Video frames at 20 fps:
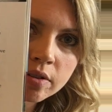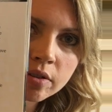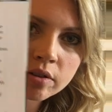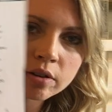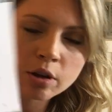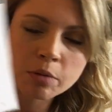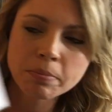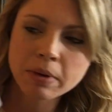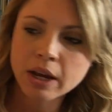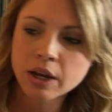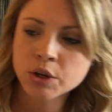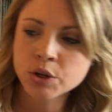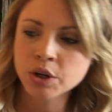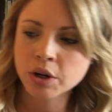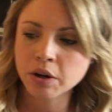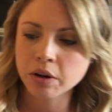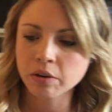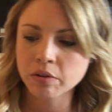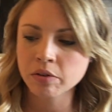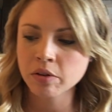still
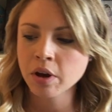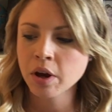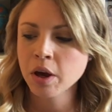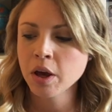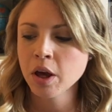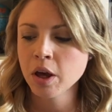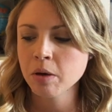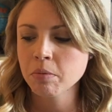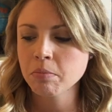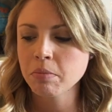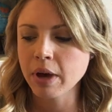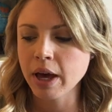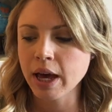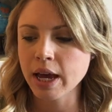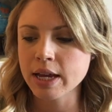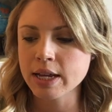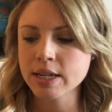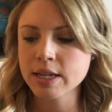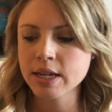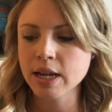pictures,
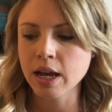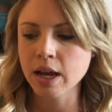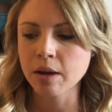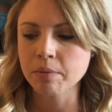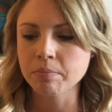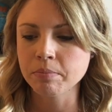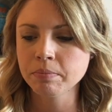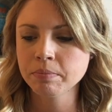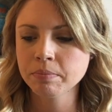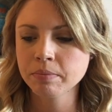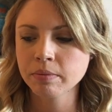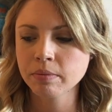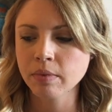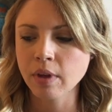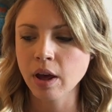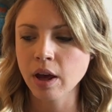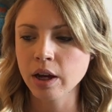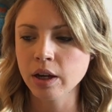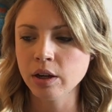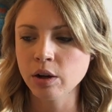but
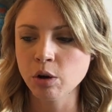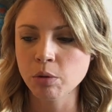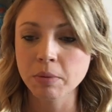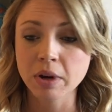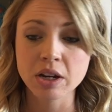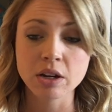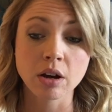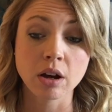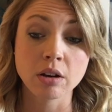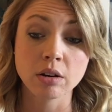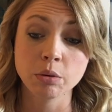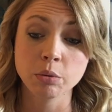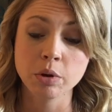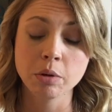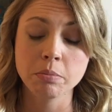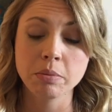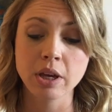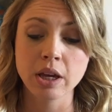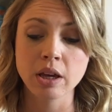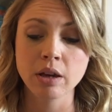I know my daughter
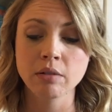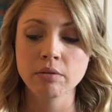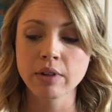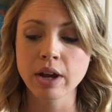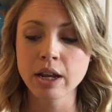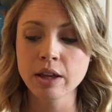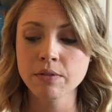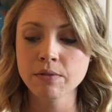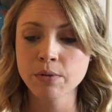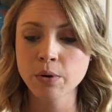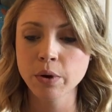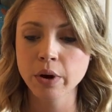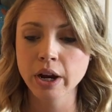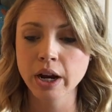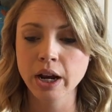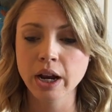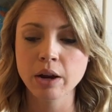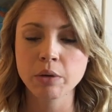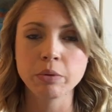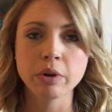will be ready for
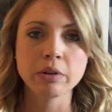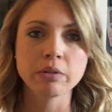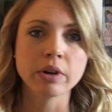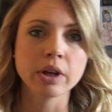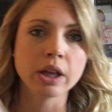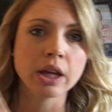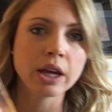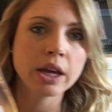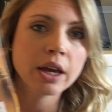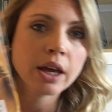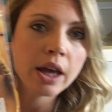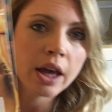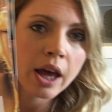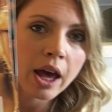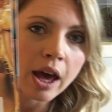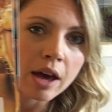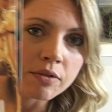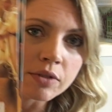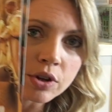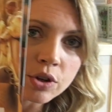it, and we really
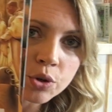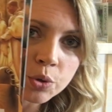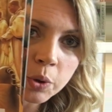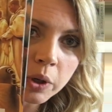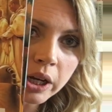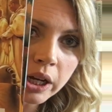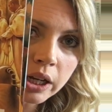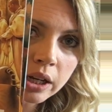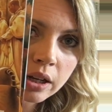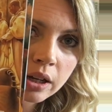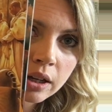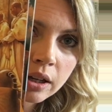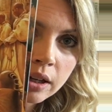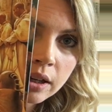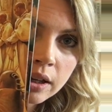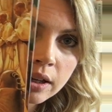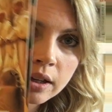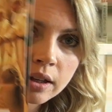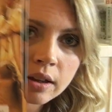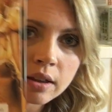have enjoyed
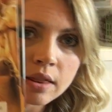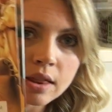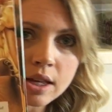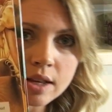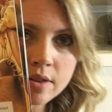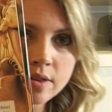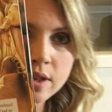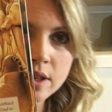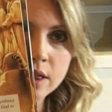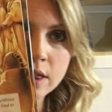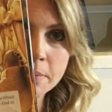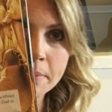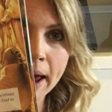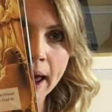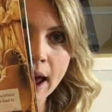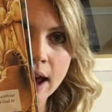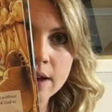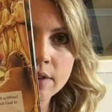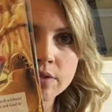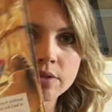this in the
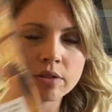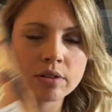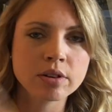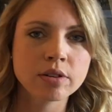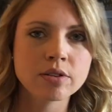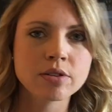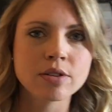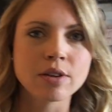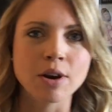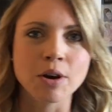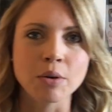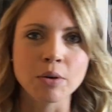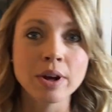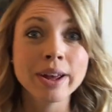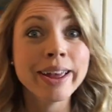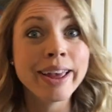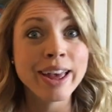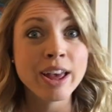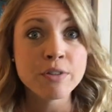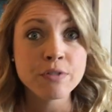past. So
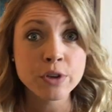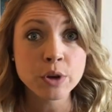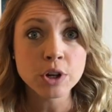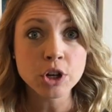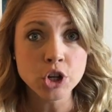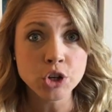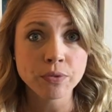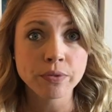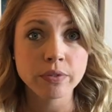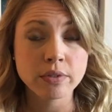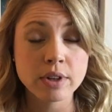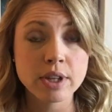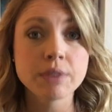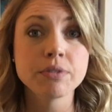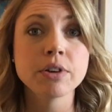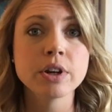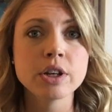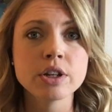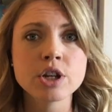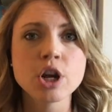a few
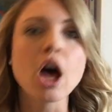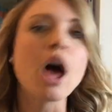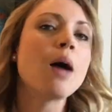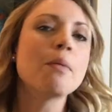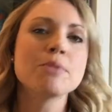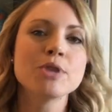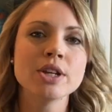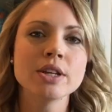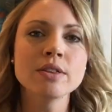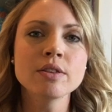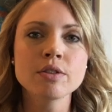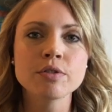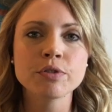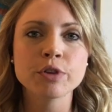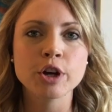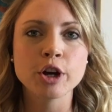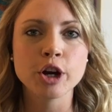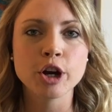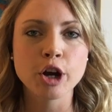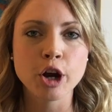different options
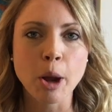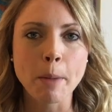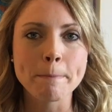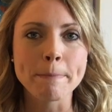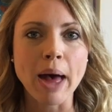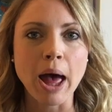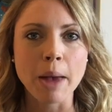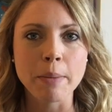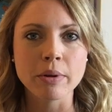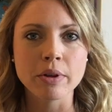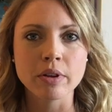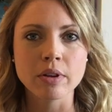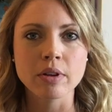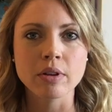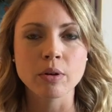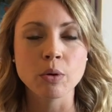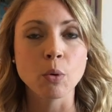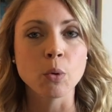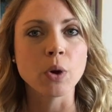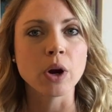for
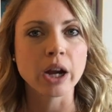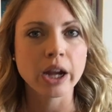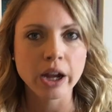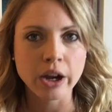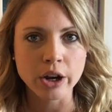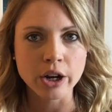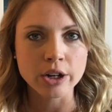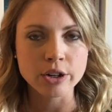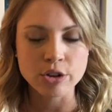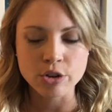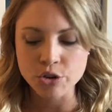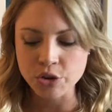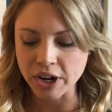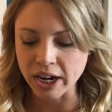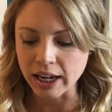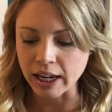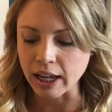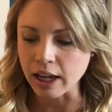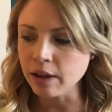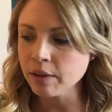Bible or character
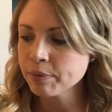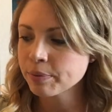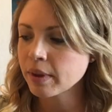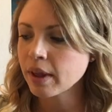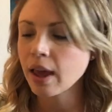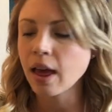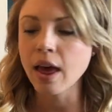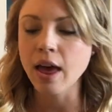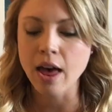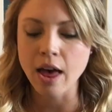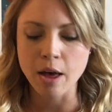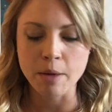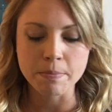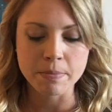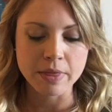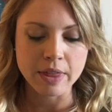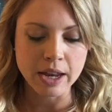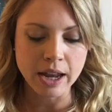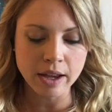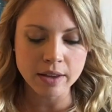training.
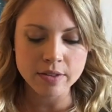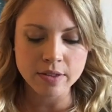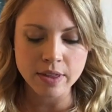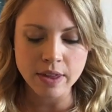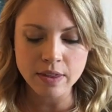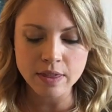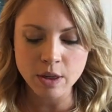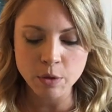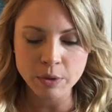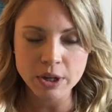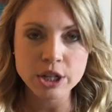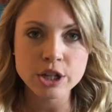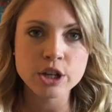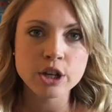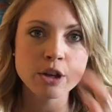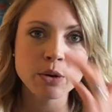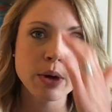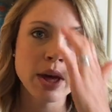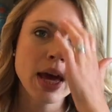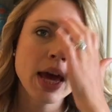The next thing that we
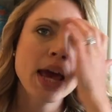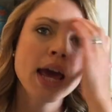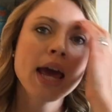do